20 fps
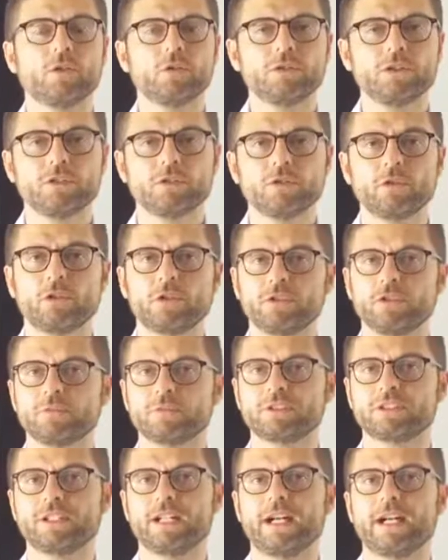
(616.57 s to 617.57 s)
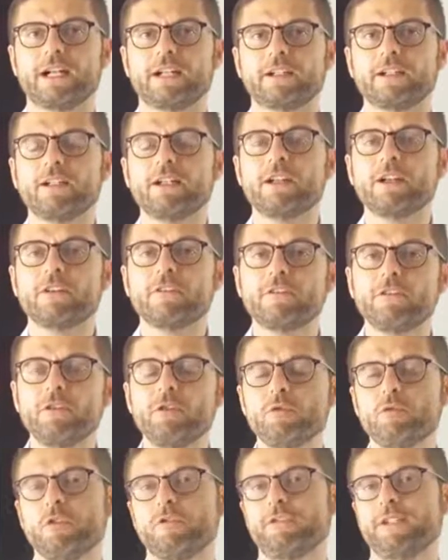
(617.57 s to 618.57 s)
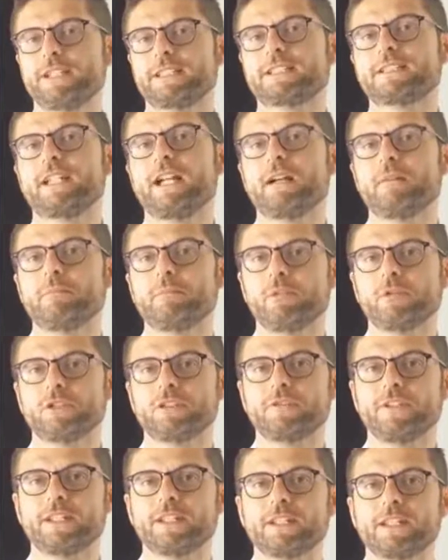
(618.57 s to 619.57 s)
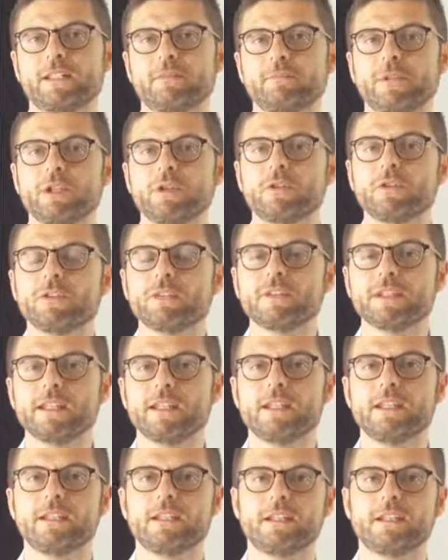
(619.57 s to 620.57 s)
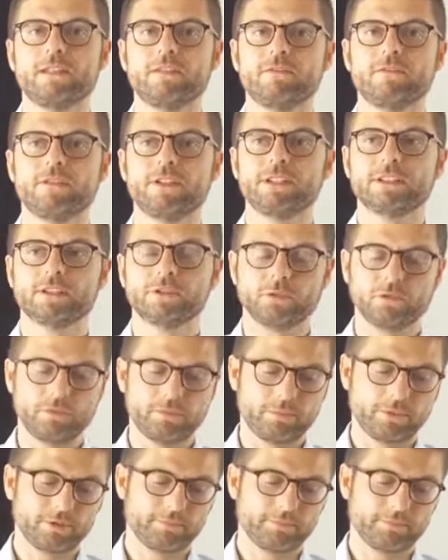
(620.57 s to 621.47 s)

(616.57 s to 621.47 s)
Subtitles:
auditoriums are few of the examples that can be contained in this group.